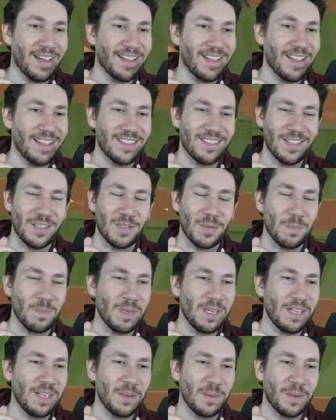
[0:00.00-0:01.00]
and such a
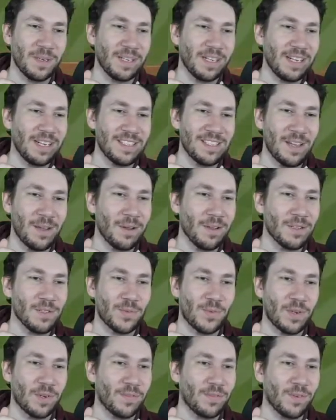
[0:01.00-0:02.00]
meaty one, and he's out on his
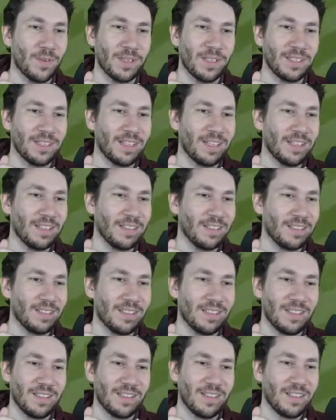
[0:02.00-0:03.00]
front foot, and
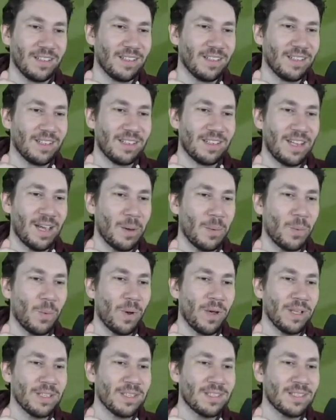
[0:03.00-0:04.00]
not
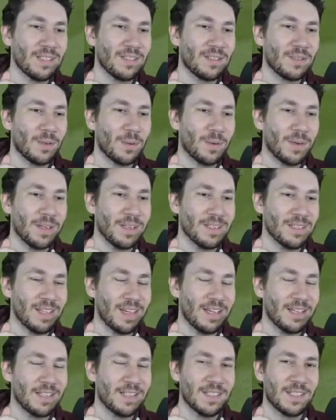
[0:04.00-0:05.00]
once did Torres
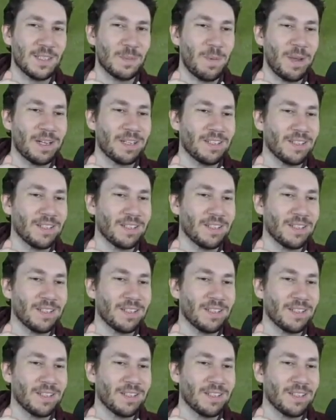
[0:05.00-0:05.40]
expect the